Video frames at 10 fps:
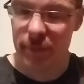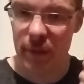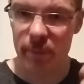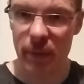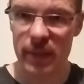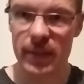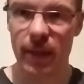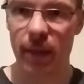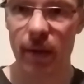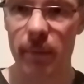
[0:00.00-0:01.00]
you
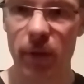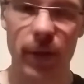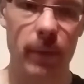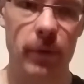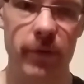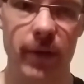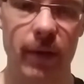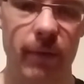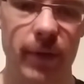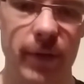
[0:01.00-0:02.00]
basically are building a
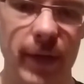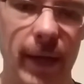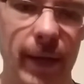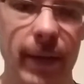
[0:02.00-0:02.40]
movie with your deck